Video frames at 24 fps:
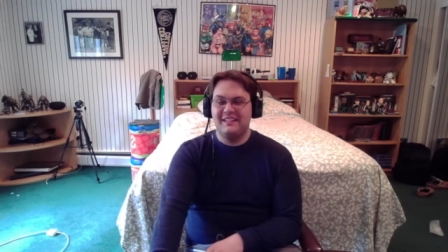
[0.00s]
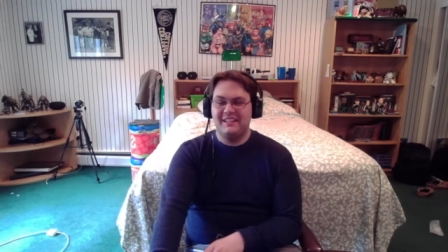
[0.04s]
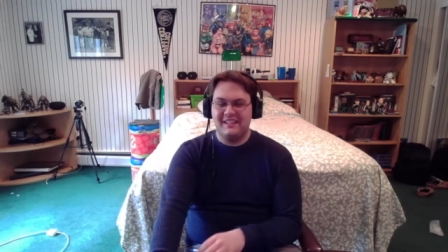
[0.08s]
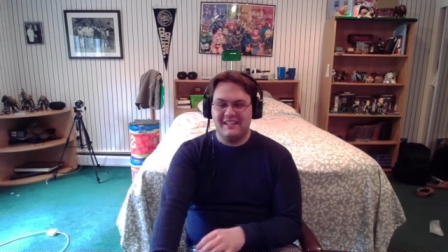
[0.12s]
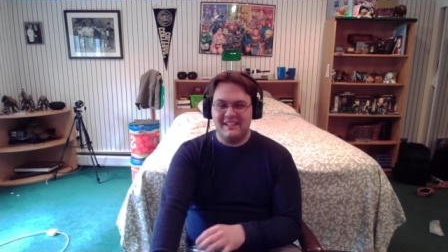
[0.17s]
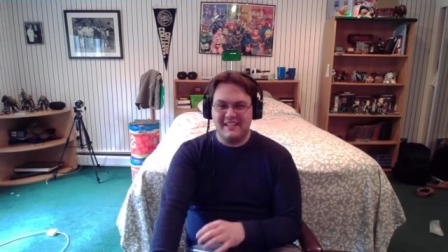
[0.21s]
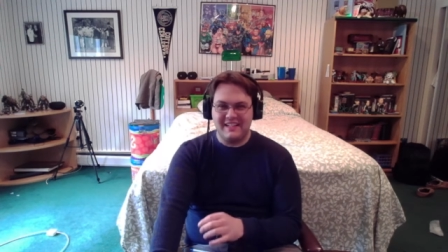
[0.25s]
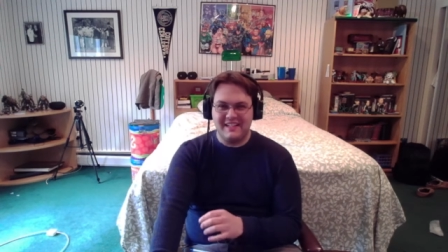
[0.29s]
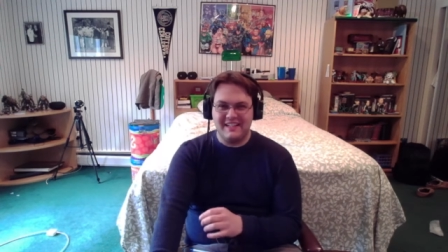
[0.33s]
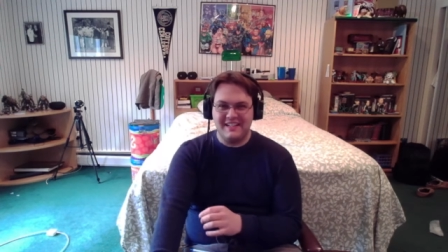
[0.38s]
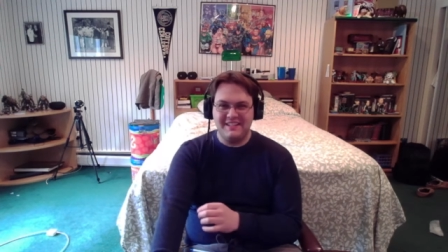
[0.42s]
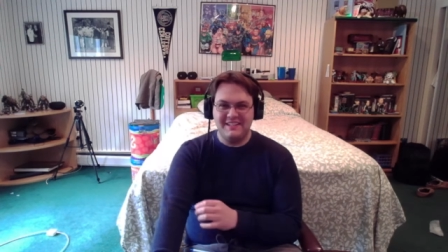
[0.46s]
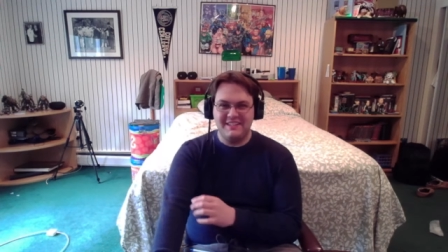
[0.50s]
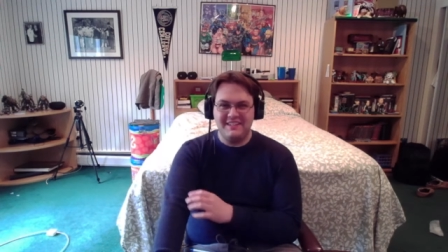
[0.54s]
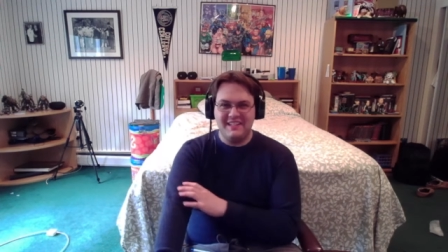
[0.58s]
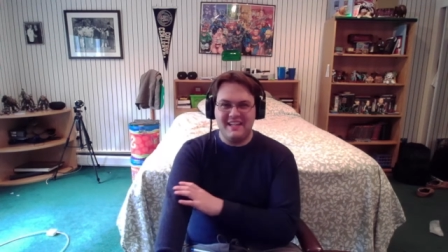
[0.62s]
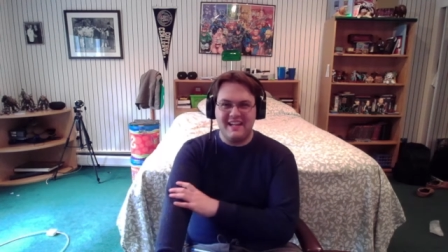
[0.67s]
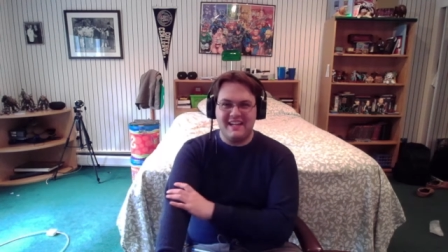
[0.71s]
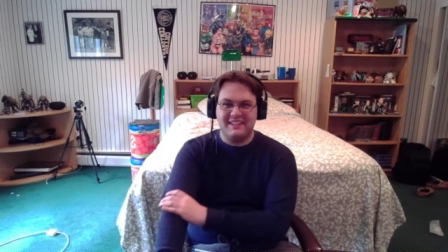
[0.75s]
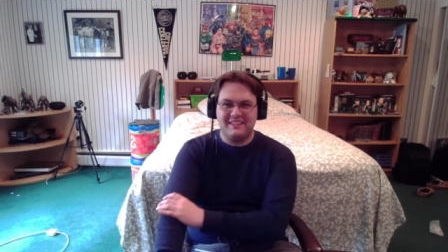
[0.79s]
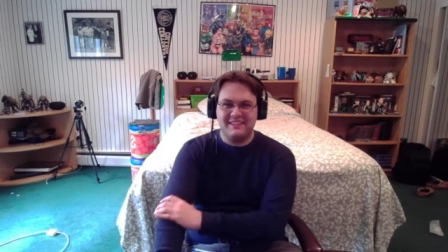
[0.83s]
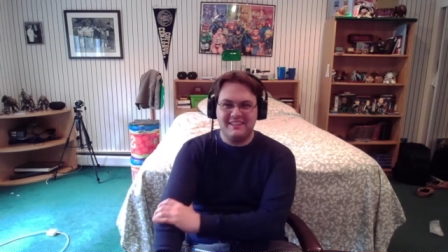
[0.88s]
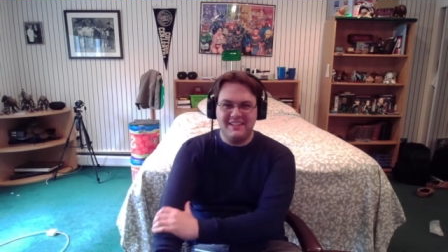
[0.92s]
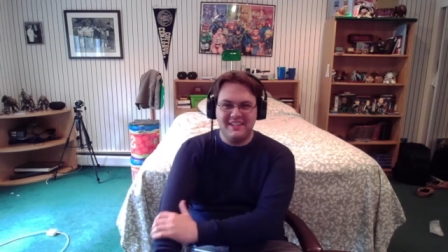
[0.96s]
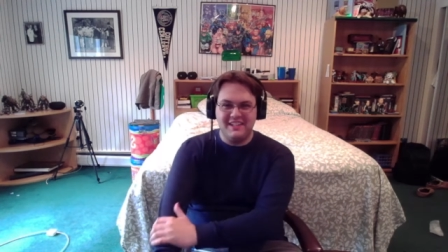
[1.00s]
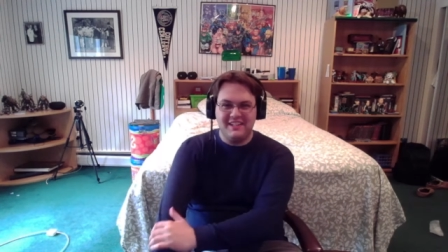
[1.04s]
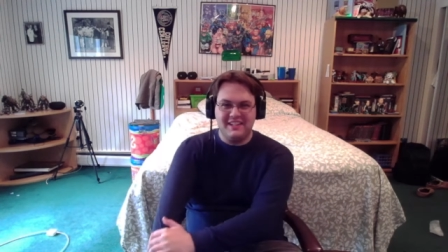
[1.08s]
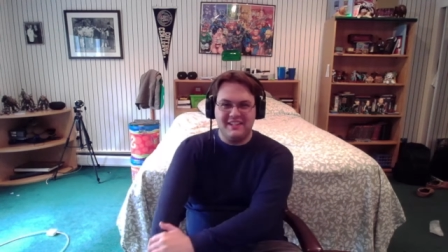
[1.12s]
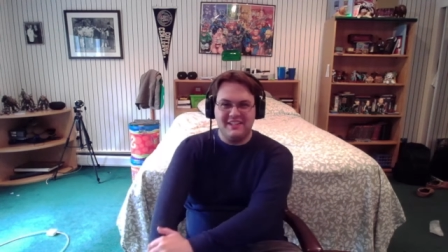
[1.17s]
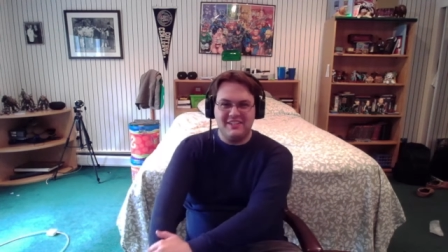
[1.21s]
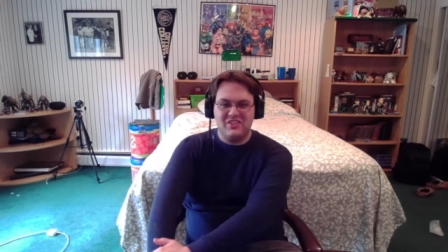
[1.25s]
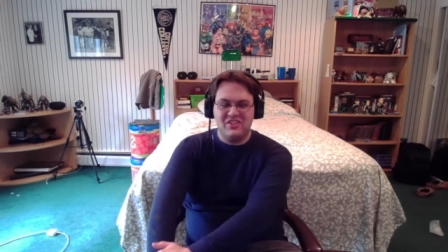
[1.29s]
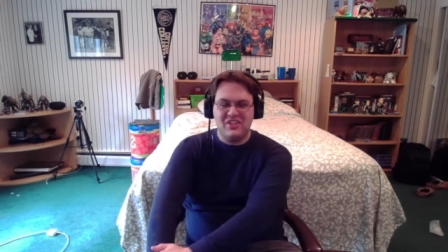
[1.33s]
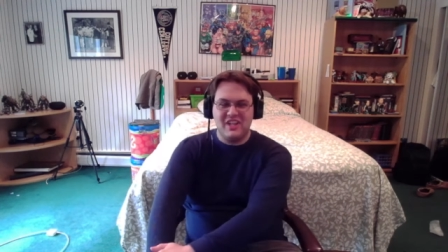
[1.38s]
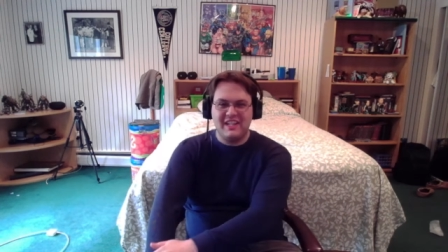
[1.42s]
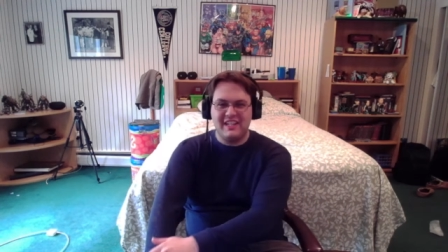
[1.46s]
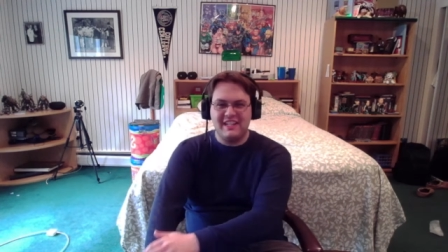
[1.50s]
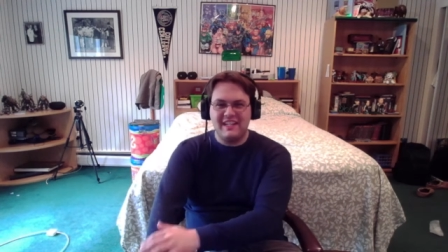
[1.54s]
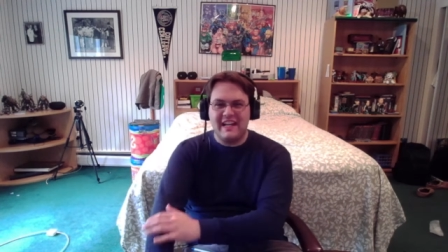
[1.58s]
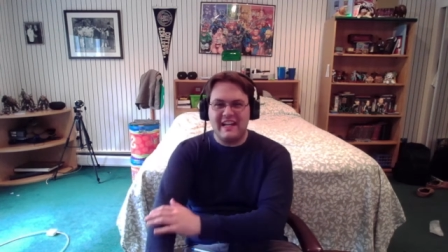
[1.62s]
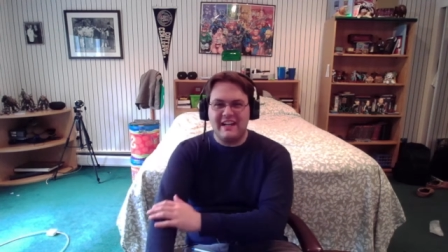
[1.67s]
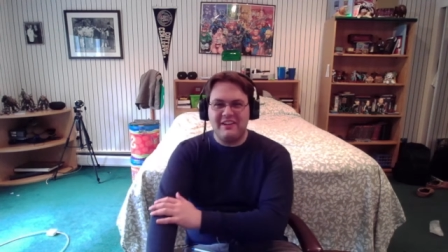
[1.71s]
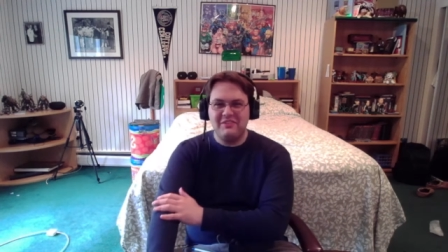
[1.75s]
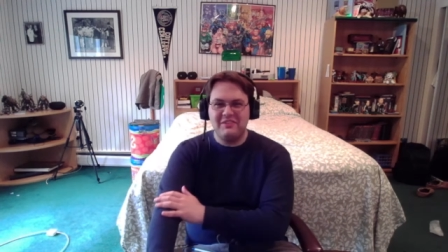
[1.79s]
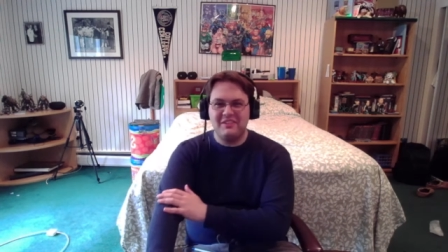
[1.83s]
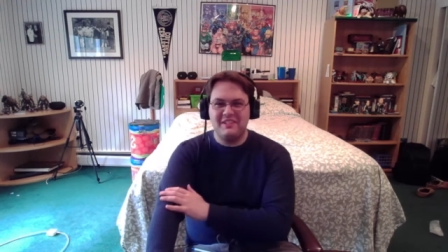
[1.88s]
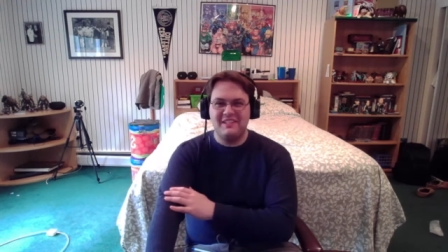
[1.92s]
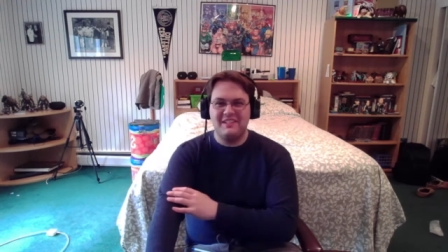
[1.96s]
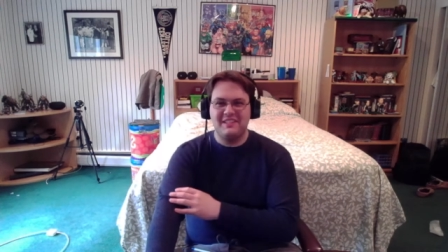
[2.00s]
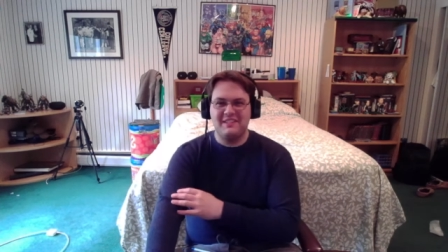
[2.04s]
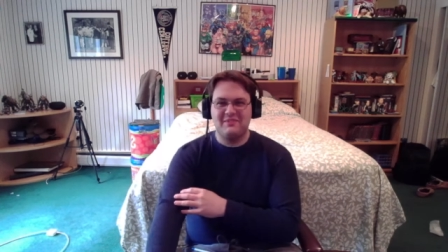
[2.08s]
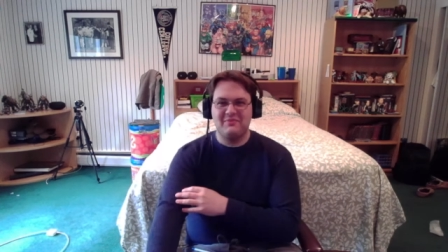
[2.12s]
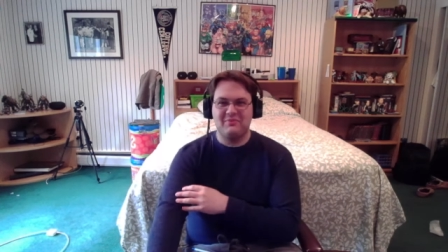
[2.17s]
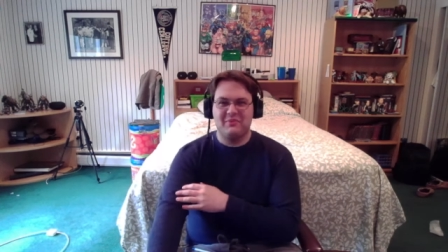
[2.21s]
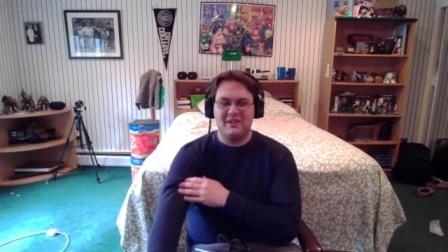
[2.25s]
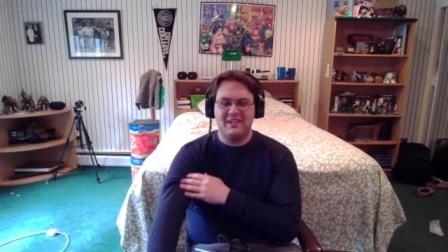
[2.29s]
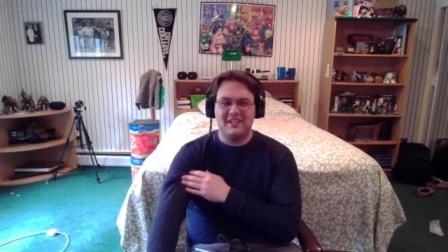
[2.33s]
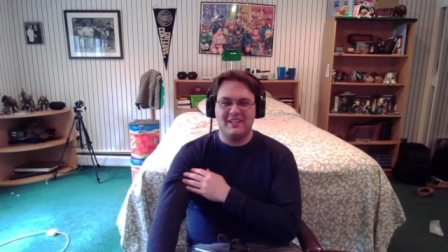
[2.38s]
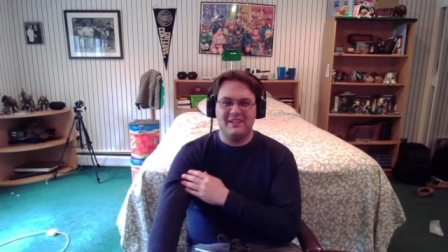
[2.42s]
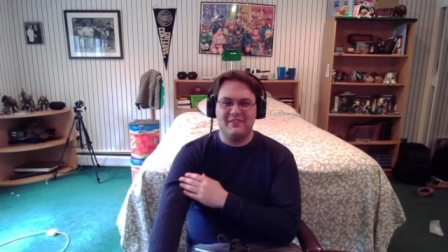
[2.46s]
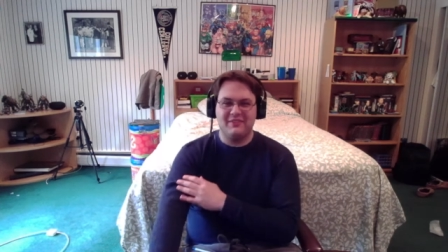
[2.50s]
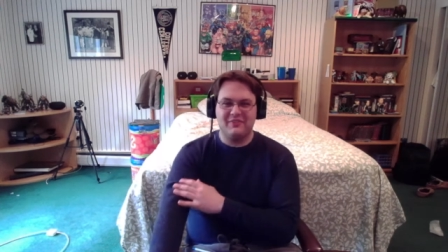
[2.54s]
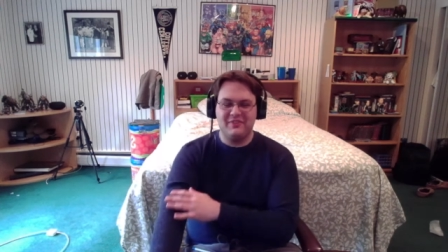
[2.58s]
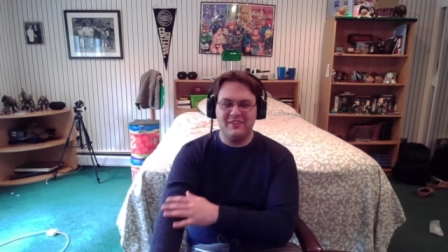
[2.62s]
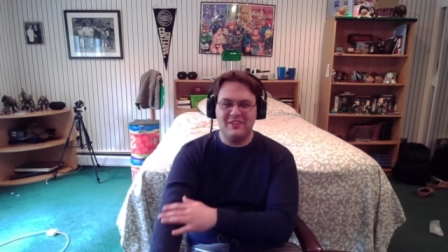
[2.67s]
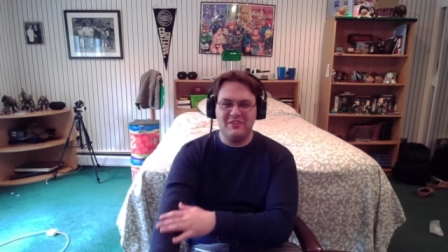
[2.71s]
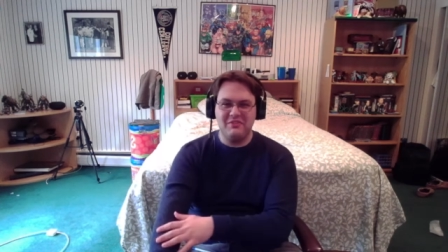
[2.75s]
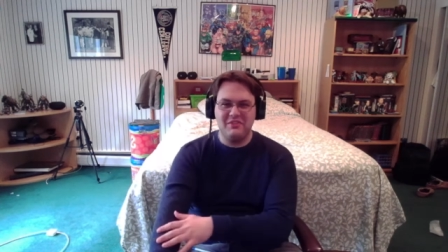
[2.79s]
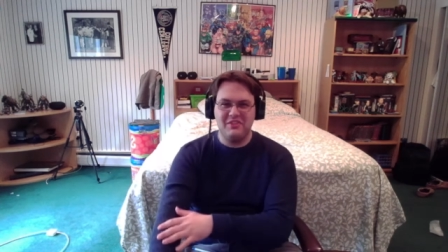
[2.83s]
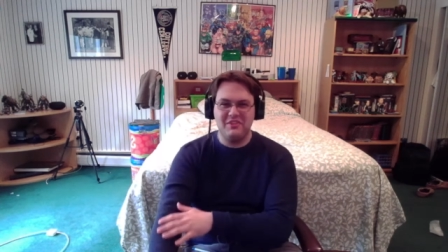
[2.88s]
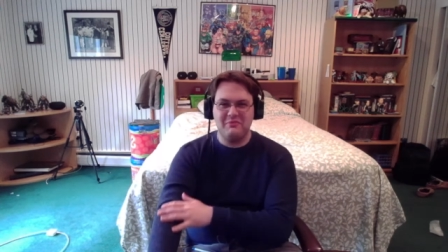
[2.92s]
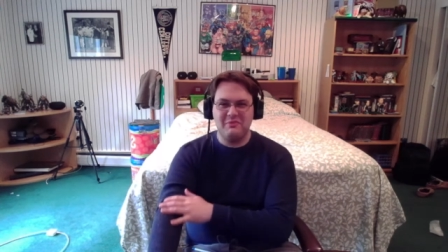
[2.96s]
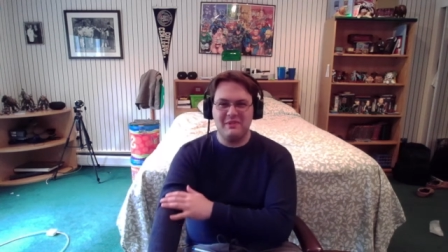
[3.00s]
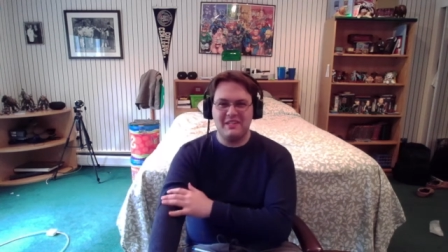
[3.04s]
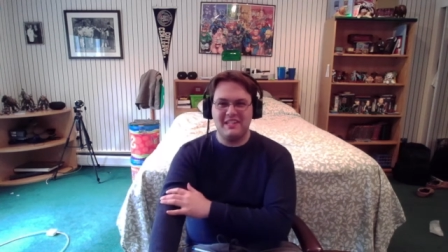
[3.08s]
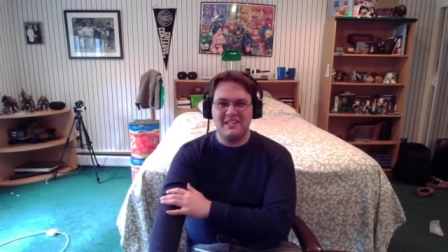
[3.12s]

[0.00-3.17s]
And Check It Out is one of the few human